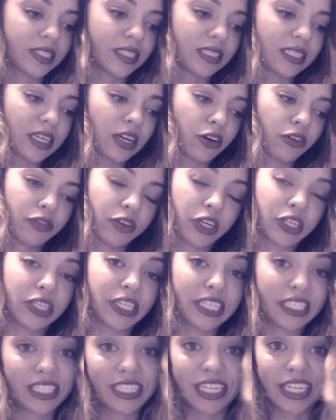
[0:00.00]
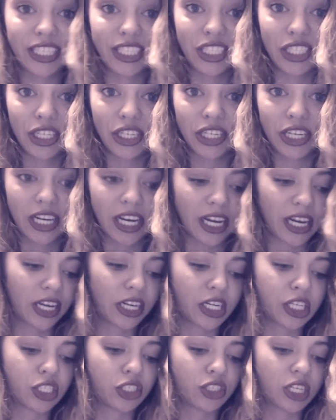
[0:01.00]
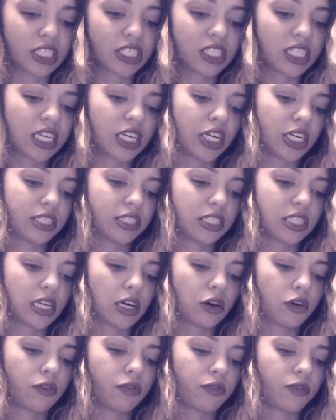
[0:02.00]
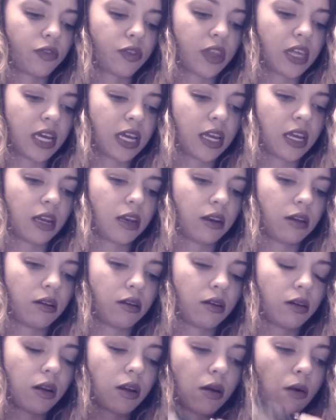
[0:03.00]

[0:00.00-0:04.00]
self, you're listening to your gut, you're trusting yourself, then